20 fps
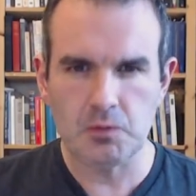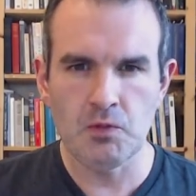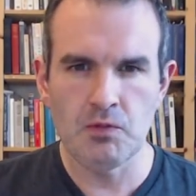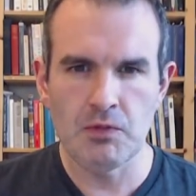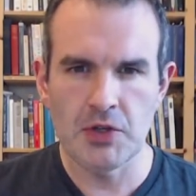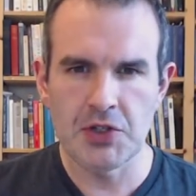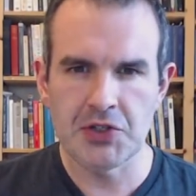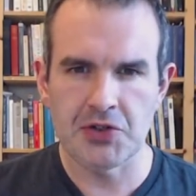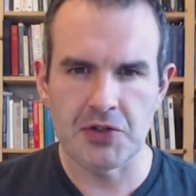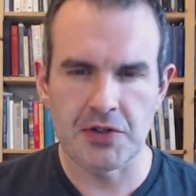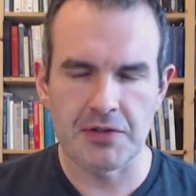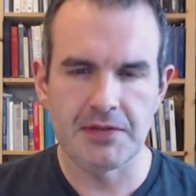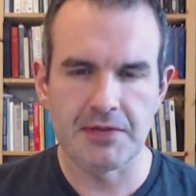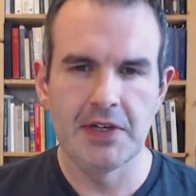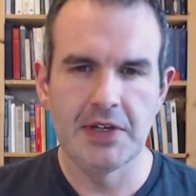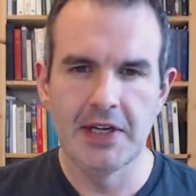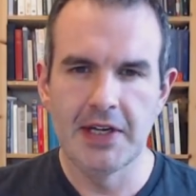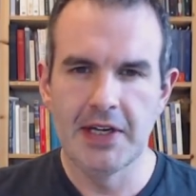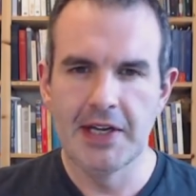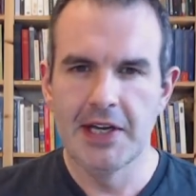Sort of
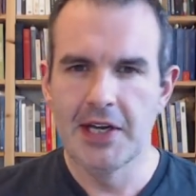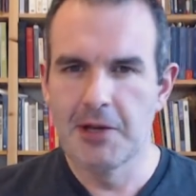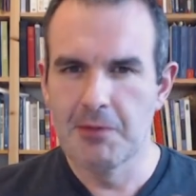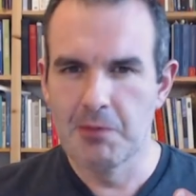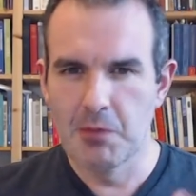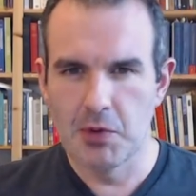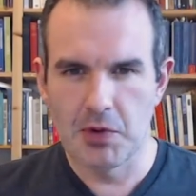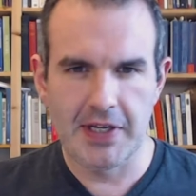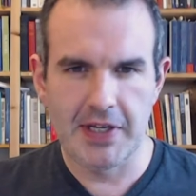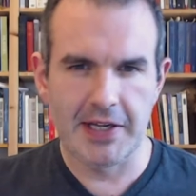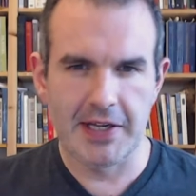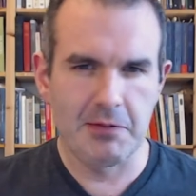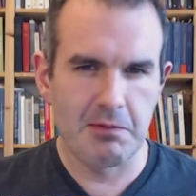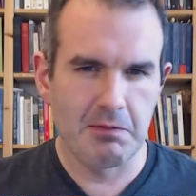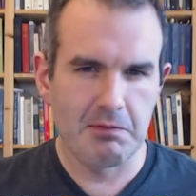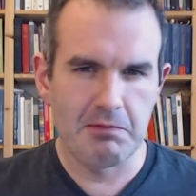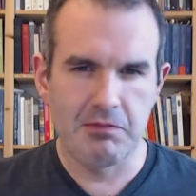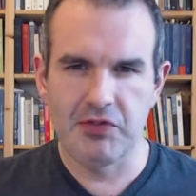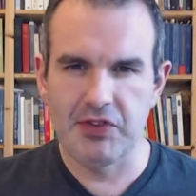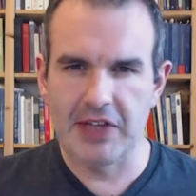more like
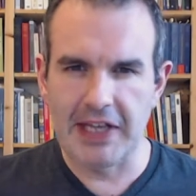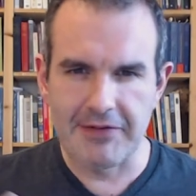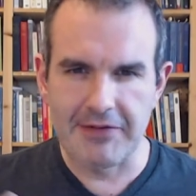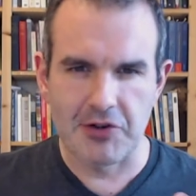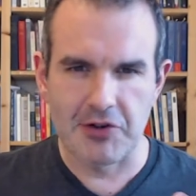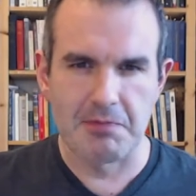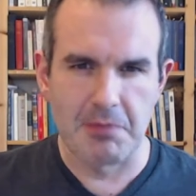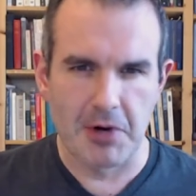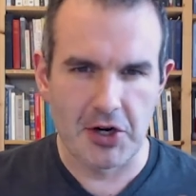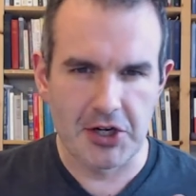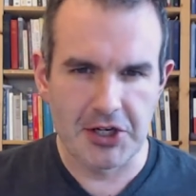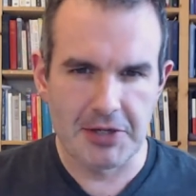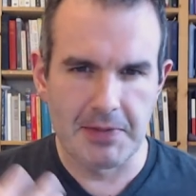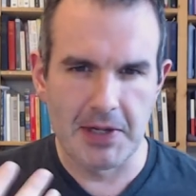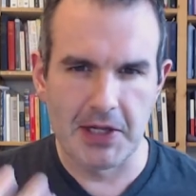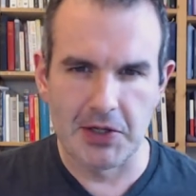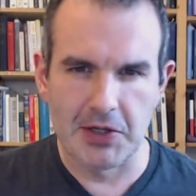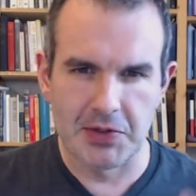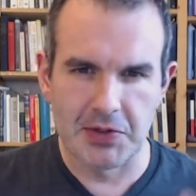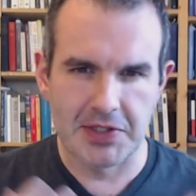flavored
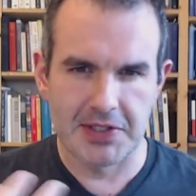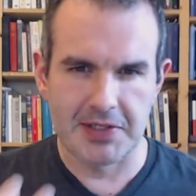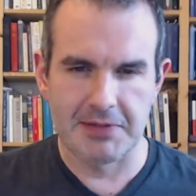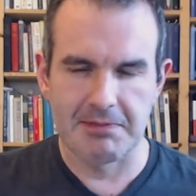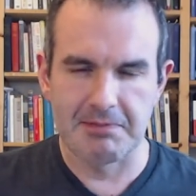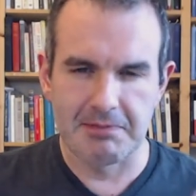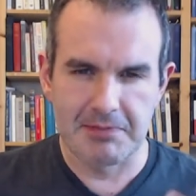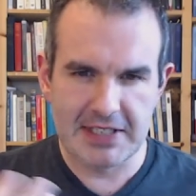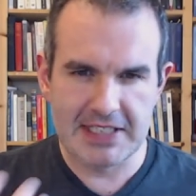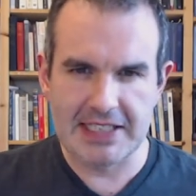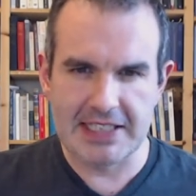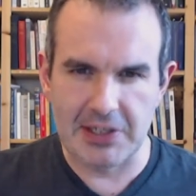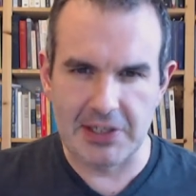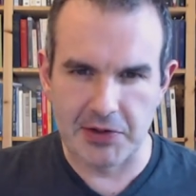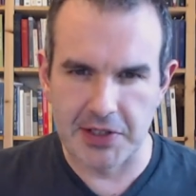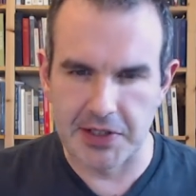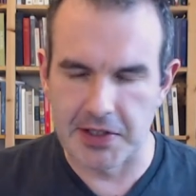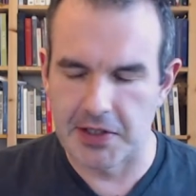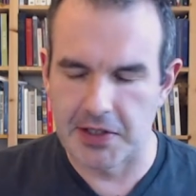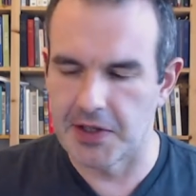marshmallows and
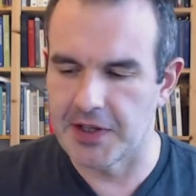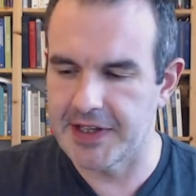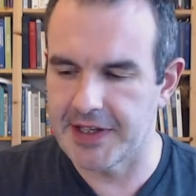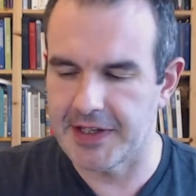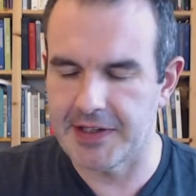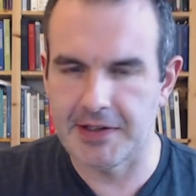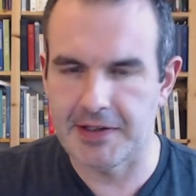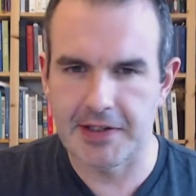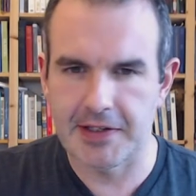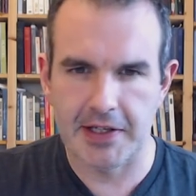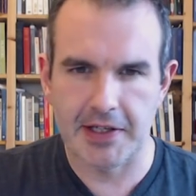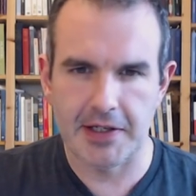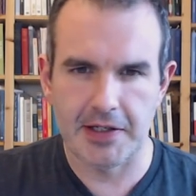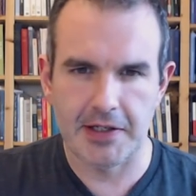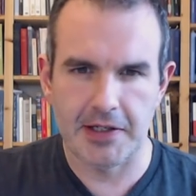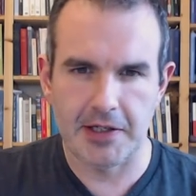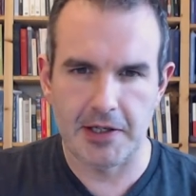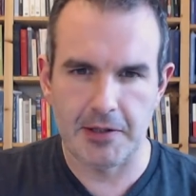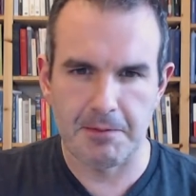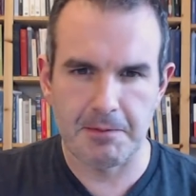cereal
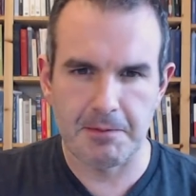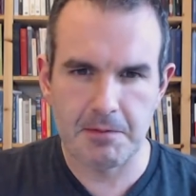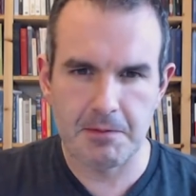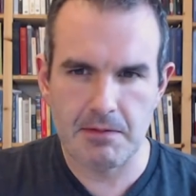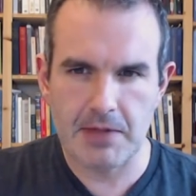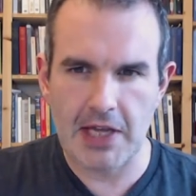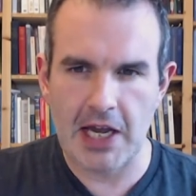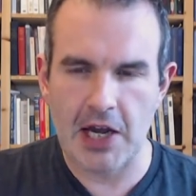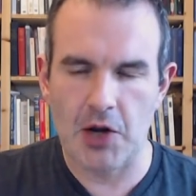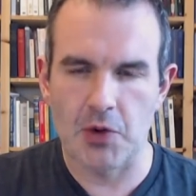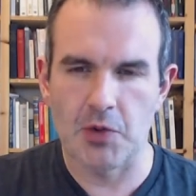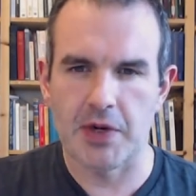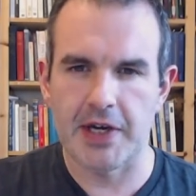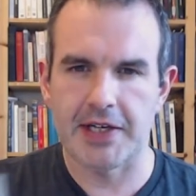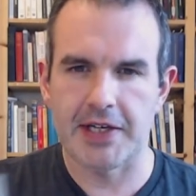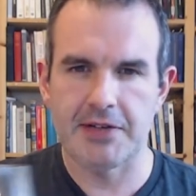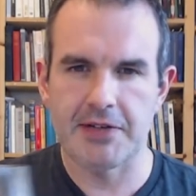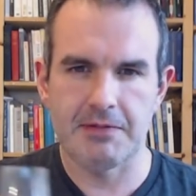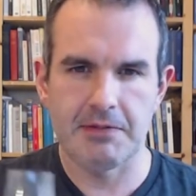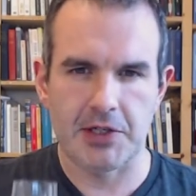than
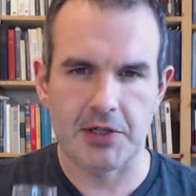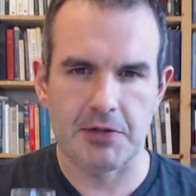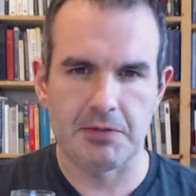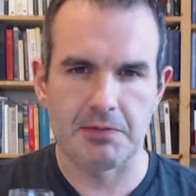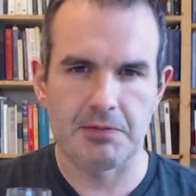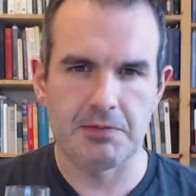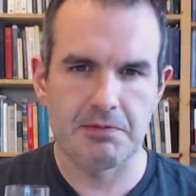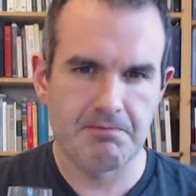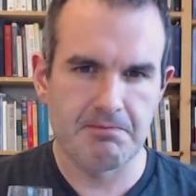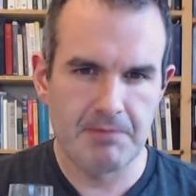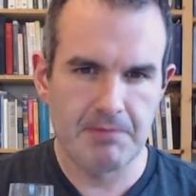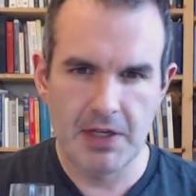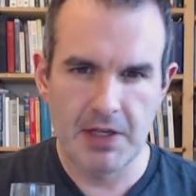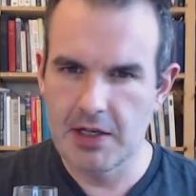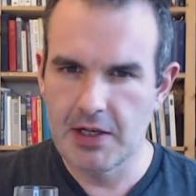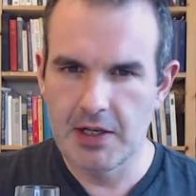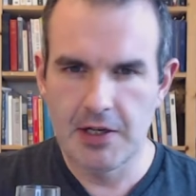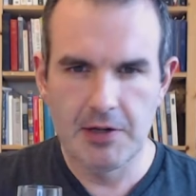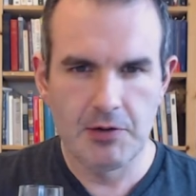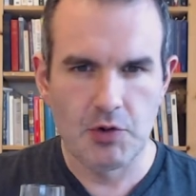outright, you know,
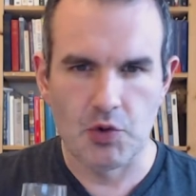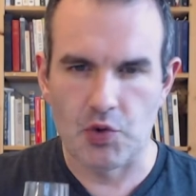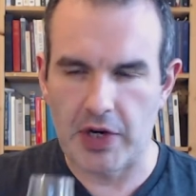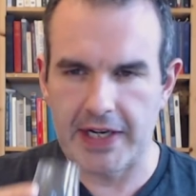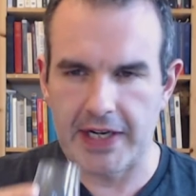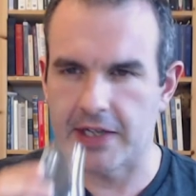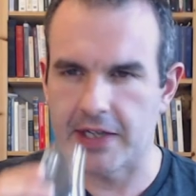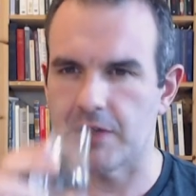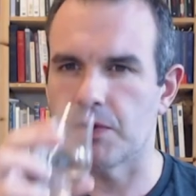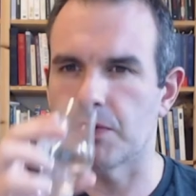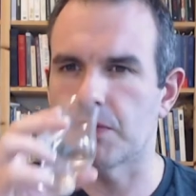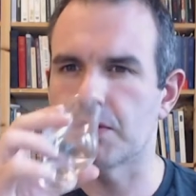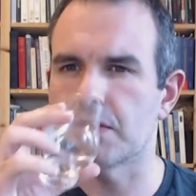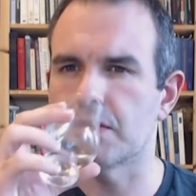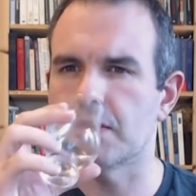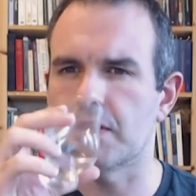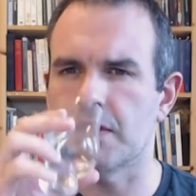grainy notes.